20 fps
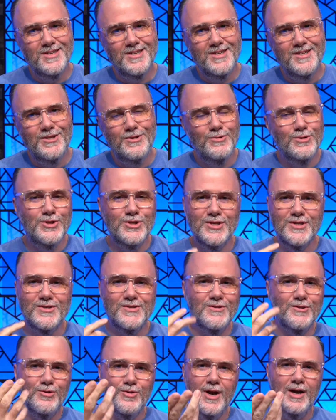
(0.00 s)
You
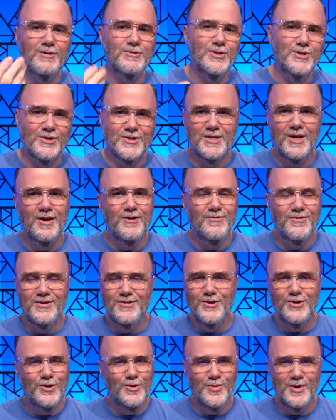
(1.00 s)
just ground yourself in
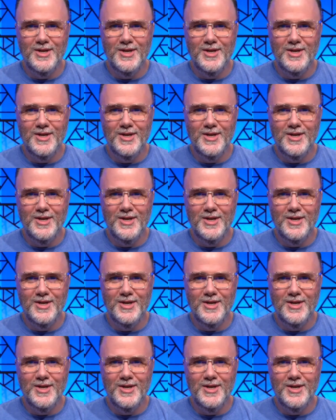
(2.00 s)
the human